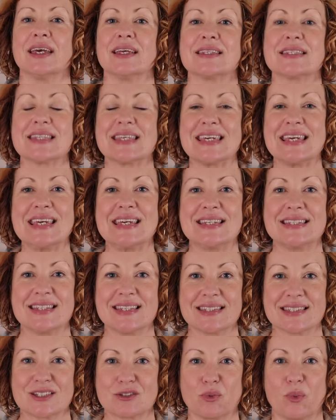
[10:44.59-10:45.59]
it's the
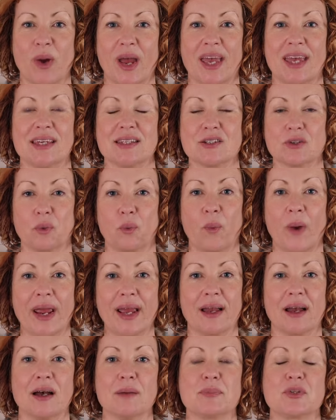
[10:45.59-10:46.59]
easiest way to
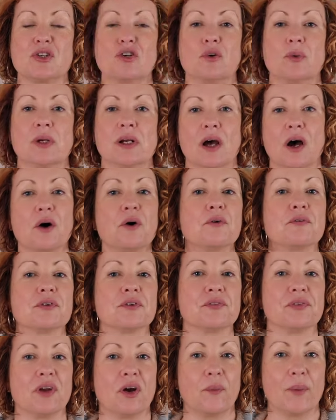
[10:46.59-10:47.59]
wake up to an
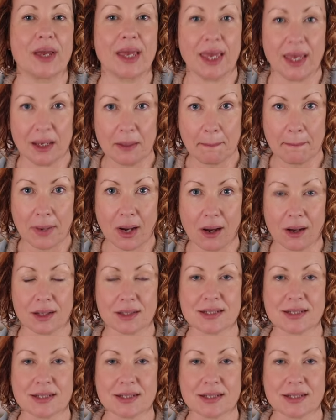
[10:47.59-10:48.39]
overflowing inbox